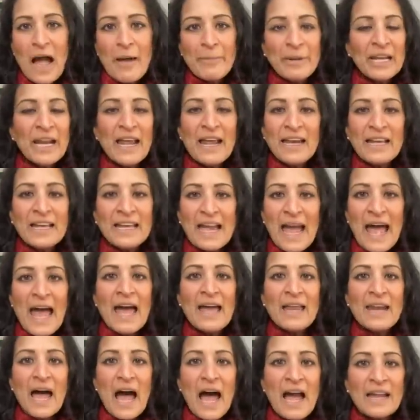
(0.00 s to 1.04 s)
I mean, and
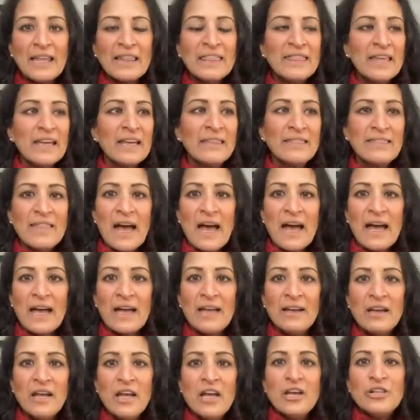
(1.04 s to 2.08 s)
again, I think that
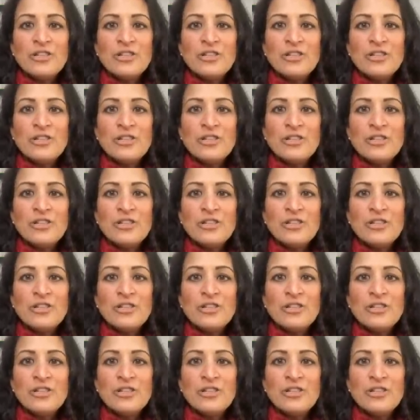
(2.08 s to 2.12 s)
